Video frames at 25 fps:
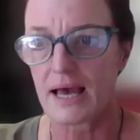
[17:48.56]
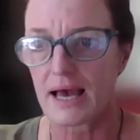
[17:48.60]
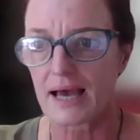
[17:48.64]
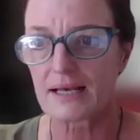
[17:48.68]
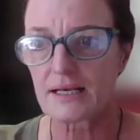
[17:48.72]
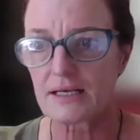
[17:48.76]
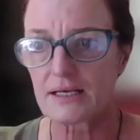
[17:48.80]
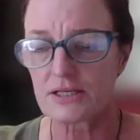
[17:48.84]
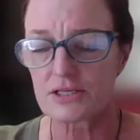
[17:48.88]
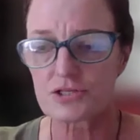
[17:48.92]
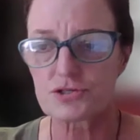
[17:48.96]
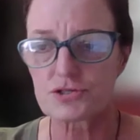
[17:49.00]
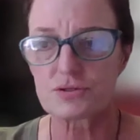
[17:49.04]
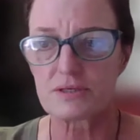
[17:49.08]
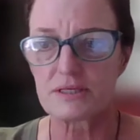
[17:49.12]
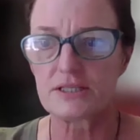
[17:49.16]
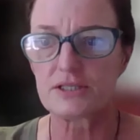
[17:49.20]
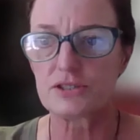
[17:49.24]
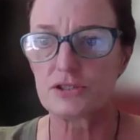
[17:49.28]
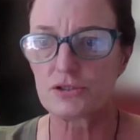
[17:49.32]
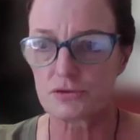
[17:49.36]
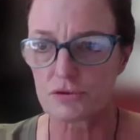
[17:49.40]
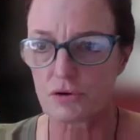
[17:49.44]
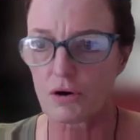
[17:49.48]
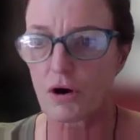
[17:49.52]
and literally
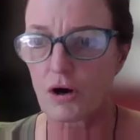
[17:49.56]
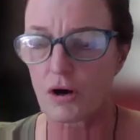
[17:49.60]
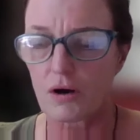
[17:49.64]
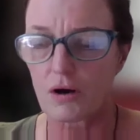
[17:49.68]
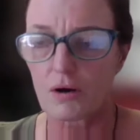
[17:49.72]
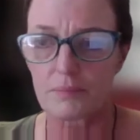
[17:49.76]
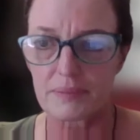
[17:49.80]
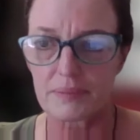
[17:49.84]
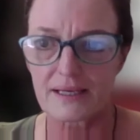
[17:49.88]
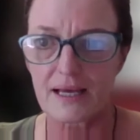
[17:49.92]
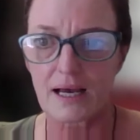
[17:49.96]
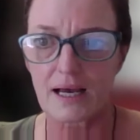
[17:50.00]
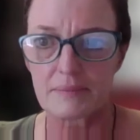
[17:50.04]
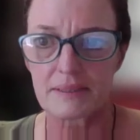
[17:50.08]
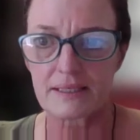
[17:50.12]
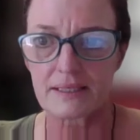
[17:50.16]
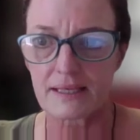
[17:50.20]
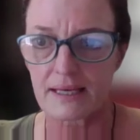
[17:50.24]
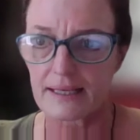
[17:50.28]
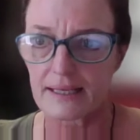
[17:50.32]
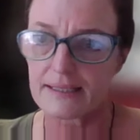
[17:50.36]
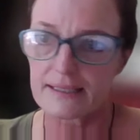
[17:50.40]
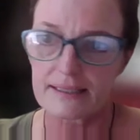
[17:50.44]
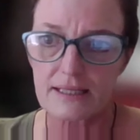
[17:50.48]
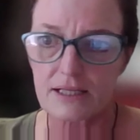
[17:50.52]
you are becoming
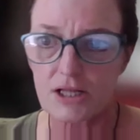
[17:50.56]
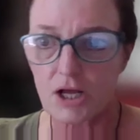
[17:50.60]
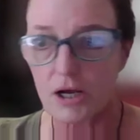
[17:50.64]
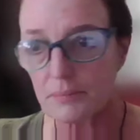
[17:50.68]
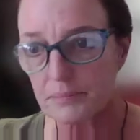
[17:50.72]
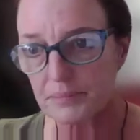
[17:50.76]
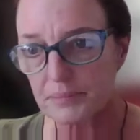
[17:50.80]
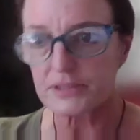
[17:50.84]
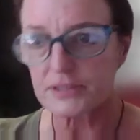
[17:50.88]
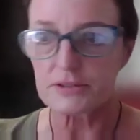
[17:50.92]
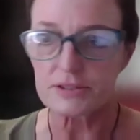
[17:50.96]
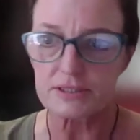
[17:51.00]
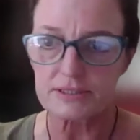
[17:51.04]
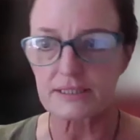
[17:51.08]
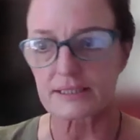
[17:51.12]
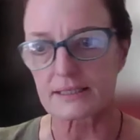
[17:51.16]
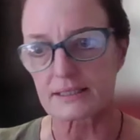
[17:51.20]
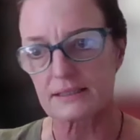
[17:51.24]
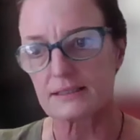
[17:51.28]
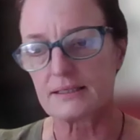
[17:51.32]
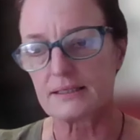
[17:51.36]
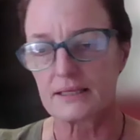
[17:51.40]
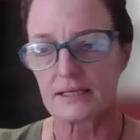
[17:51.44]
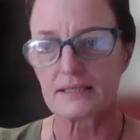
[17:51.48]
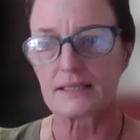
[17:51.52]
a little
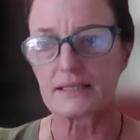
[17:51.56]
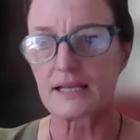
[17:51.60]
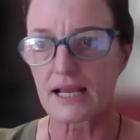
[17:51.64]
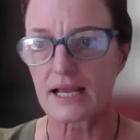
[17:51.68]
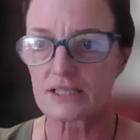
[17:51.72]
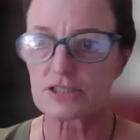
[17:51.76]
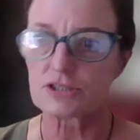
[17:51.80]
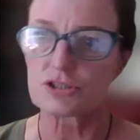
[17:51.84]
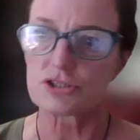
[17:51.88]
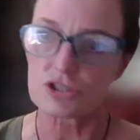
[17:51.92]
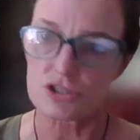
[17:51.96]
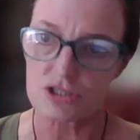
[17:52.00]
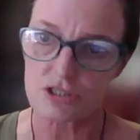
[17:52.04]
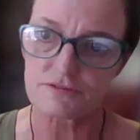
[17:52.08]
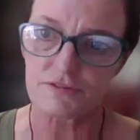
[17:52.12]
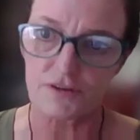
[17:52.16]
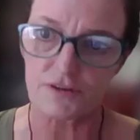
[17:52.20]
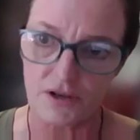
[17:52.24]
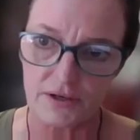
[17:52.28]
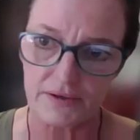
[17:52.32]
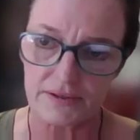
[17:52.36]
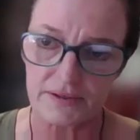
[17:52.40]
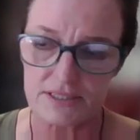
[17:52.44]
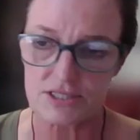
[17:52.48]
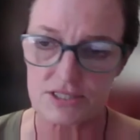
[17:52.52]
computer that has to just
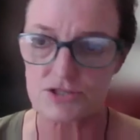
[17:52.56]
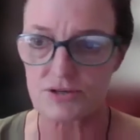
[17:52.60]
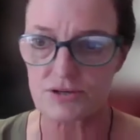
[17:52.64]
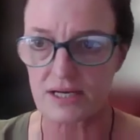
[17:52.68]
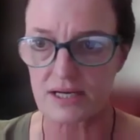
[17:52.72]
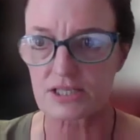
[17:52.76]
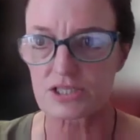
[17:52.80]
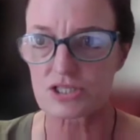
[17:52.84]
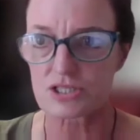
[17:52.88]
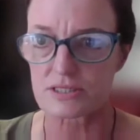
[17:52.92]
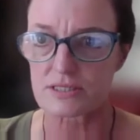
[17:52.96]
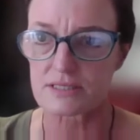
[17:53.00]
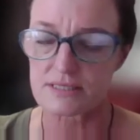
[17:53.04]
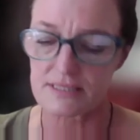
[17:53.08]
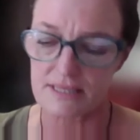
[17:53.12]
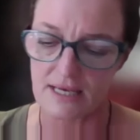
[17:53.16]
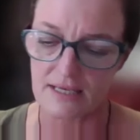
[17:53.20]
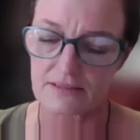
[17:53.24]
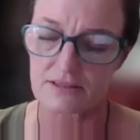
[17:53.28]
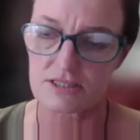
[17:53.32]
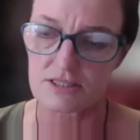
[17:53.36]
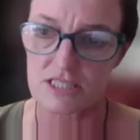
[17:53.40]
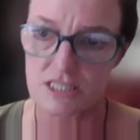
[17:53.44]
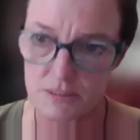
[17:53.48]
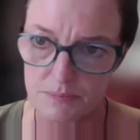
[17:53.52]
follow instructions
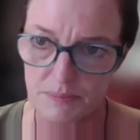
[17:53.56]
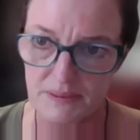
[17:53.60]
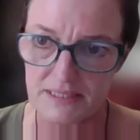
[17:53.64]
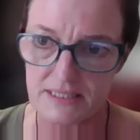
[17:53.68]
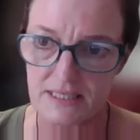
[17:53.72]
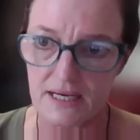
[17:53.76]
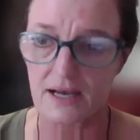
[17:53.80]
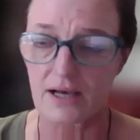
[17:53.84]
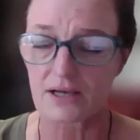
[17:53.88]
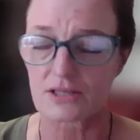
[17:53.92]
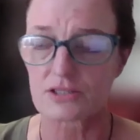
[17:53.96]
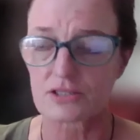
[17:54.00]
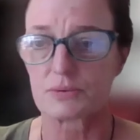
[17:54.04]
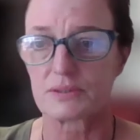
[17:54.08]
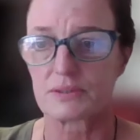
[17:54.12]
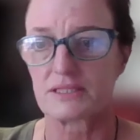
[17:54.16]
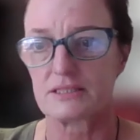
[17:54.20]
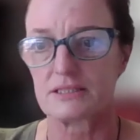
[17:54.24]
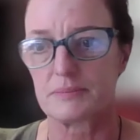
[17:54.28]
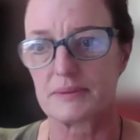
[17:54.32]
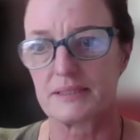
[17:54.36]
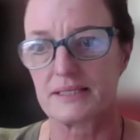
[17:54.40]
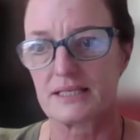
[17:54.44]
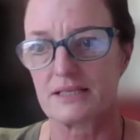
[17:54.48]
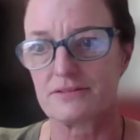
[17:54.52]
and spit out what has
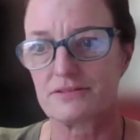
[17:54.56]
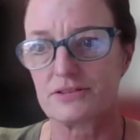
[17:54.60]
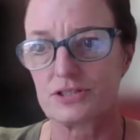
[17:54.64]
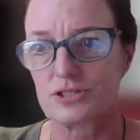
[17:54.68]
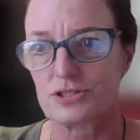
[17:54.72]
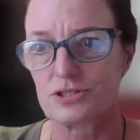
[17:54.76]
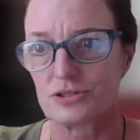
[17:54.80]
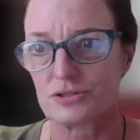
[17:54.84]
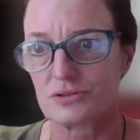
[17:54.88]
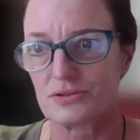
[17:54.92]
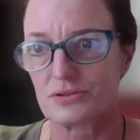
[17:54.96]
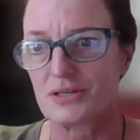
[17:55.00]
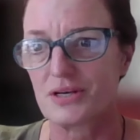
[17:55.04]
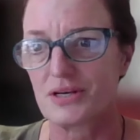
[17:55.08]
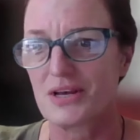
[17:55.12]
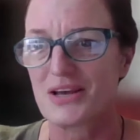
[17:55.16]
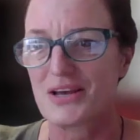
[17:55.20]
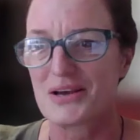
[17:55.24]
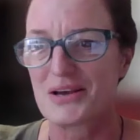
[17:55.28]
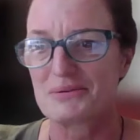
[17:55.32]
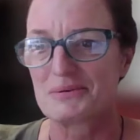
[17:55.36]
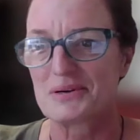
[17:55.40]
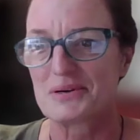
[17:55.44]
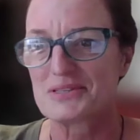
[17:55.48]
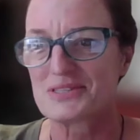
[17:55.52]
been given to you.
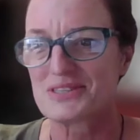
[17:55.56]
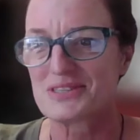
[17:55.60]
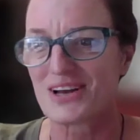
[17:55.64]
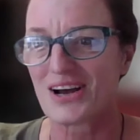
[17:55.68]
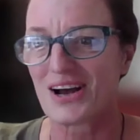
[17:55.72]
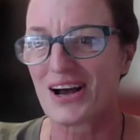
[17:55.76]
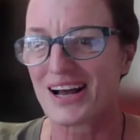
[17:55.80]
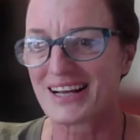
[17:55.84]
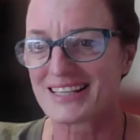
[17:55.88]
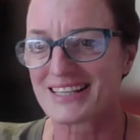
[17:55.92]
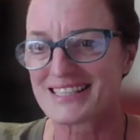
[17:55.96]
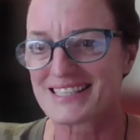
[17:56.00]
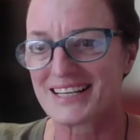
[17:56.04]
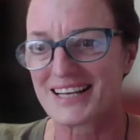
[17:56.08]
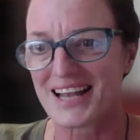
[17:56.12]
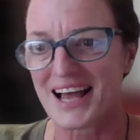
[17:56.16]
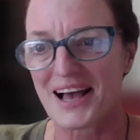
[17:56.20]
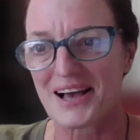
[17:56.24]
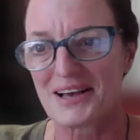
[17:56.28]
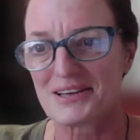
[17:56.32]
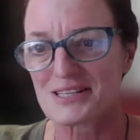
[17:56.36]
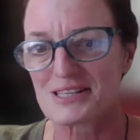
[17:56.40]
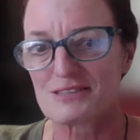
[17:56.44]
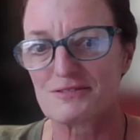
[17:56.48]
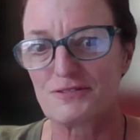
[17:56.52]
Whereas the arts
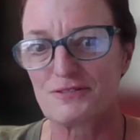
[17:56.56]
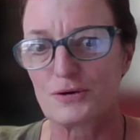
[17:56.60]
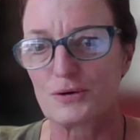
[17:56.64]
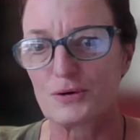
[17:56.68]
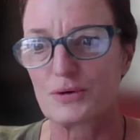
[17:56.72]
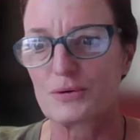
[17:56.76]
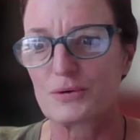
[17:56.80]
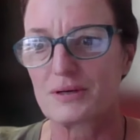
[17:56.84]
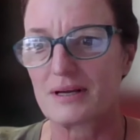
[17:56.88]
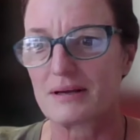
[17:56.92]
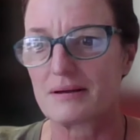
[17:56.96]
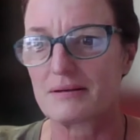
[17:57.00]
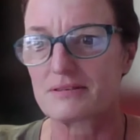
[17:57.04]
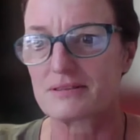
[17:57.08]
allows for